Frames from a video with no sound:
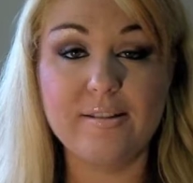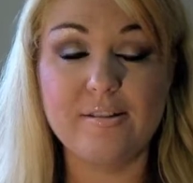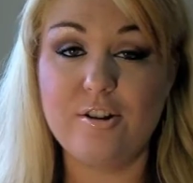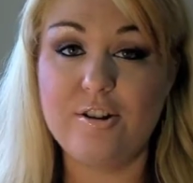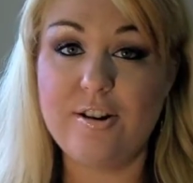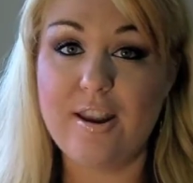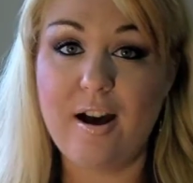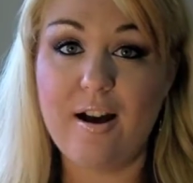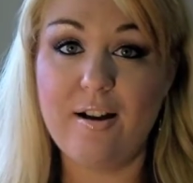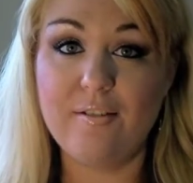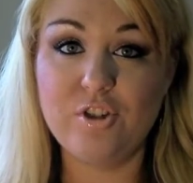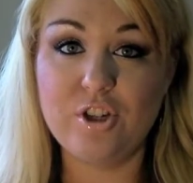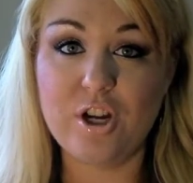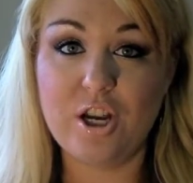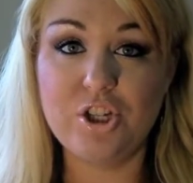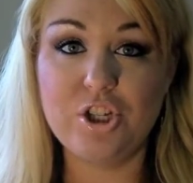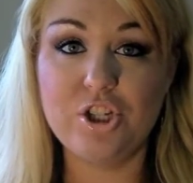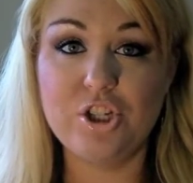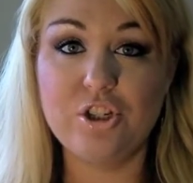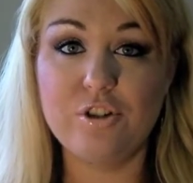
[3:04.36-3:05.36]
So now I've
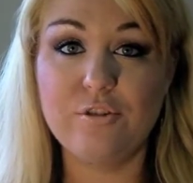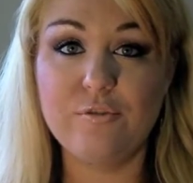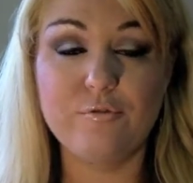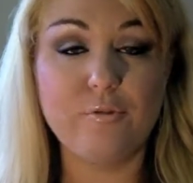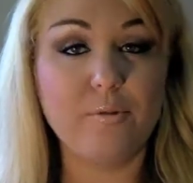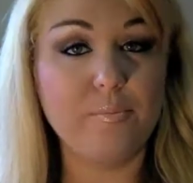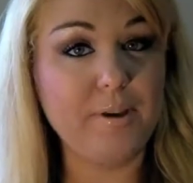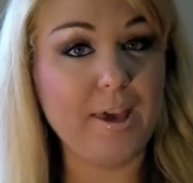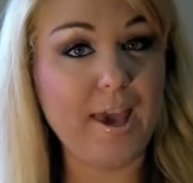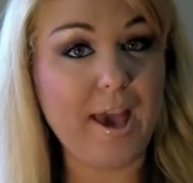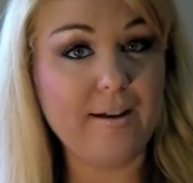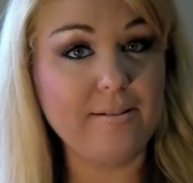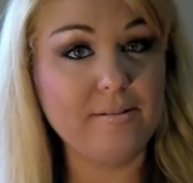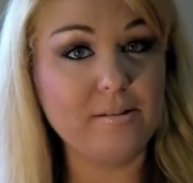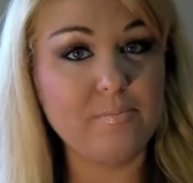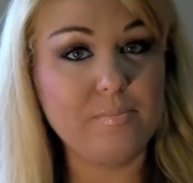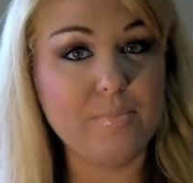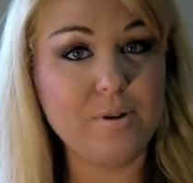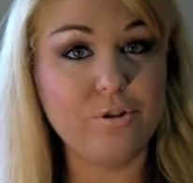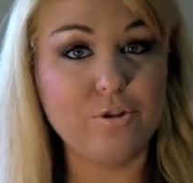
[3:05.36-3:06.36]
changed from
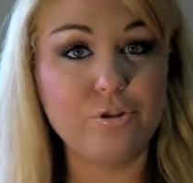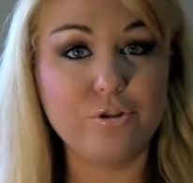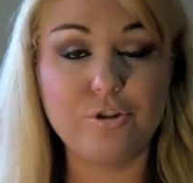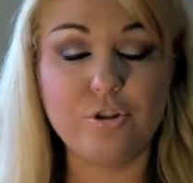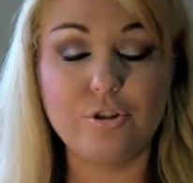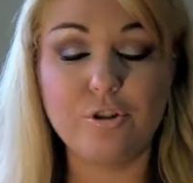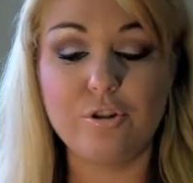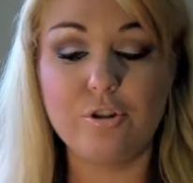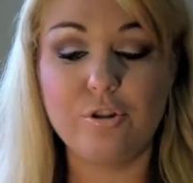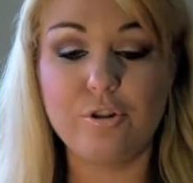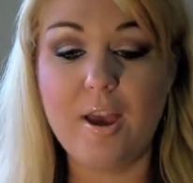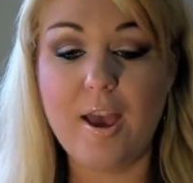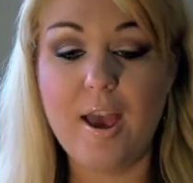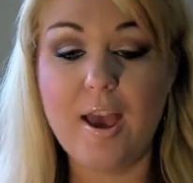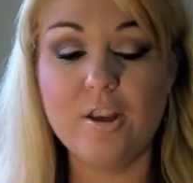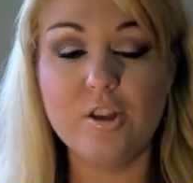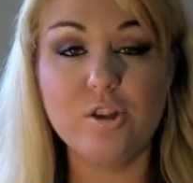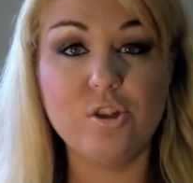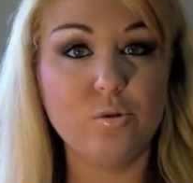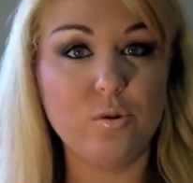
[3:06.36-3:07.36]
cow's milk to
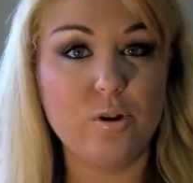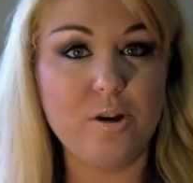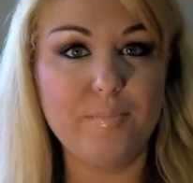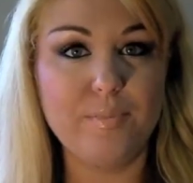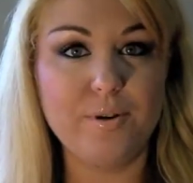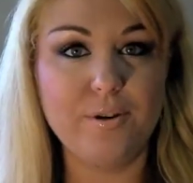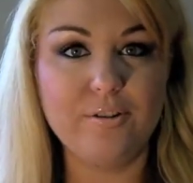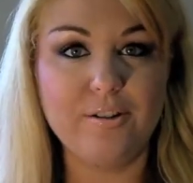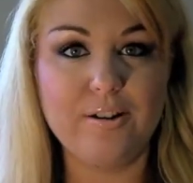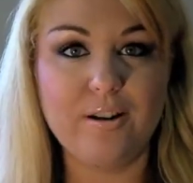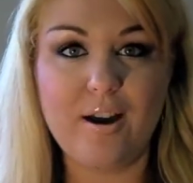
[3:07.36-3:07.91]
soy milk.